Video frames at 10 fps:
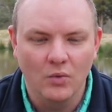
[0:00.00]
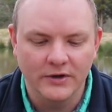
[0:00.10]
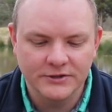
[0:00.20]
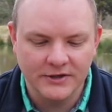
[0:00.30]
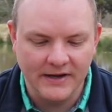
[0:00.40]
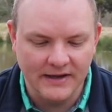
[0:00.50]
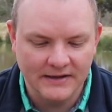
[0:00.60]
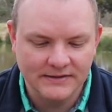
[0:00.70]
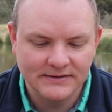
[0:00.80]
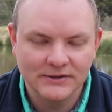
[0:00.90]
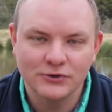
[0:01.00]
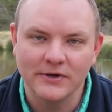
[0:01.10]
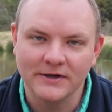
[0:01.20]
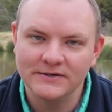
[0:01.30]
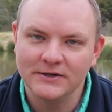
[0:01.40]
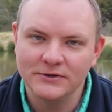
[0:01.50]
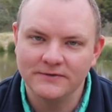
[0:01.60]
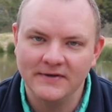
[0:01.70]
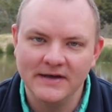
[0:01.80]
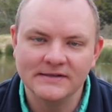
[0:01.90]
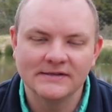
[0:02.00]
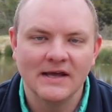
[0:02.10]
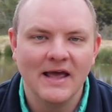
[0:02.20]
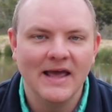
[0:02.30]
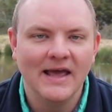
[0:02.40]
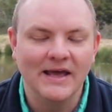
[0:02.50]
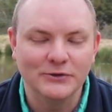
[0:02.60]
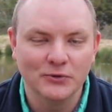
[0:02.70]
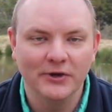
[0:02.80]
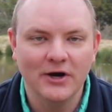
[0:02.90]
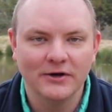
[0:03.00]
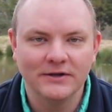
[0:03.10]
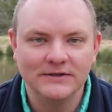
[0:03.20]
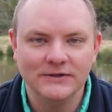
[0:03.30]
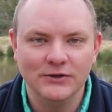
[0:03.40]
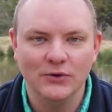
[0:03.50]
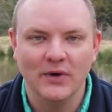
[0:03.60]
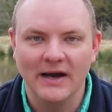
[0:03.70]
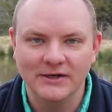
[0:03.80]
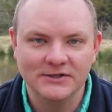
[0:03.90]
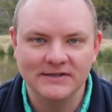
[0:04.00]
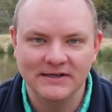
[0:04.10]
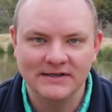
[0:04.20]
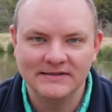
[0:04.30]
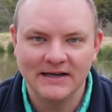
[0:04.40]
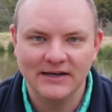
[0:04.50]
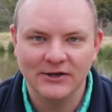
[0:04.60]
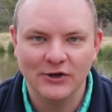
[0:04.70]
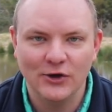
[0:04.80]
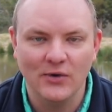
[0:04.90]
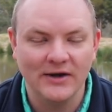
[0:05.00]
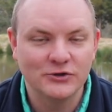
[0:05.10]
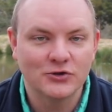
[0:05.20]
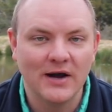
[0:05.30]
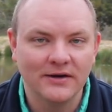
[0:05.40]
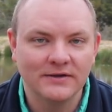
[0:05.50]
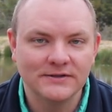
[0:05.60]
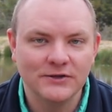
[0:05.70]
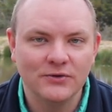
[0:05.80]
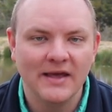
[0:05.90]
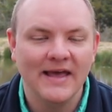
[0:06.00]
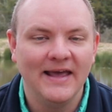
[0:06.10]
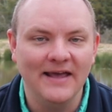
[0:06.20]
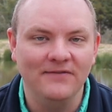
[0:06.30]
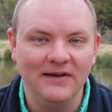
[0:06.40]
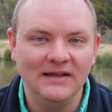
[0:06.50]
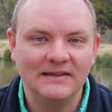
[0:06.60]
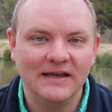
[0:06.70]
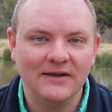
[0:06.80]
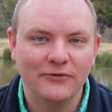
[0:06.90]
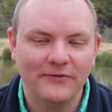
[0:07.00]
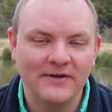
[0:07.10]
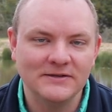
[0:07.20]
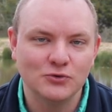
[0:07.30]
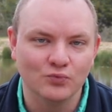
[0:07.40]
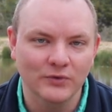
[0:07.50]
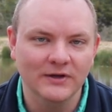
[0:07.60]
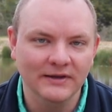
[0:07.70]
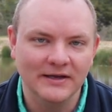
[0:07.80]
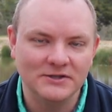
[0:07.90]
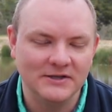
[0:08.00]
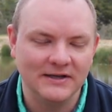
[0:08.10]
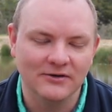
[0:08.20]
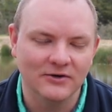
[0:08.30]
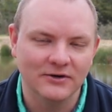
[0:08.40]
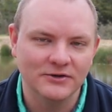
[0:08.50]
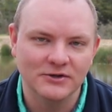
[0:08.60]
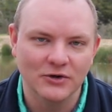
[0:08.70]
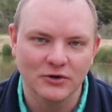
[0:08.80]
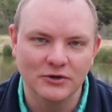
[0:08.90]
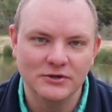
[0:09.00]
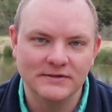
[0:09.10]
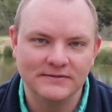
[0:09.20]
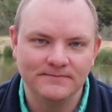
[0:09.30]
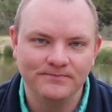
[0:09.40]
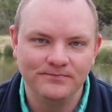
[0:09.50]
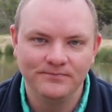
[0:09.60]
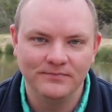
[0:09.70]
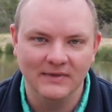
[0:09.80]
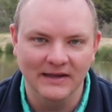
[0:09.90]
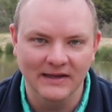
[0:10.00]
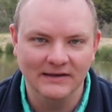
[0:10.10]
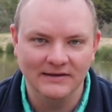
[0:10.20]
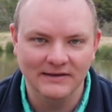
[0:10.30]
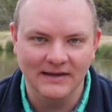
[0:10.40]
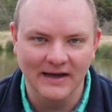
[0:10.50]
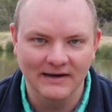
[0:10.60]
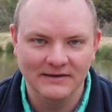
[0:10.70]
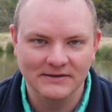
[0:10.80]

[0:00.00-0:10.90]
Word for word: Wash your hands, try not to touch your face. It's really hard not to do. I just did a second ago. I try not to. If anything, if your face is really itching or, or you just need that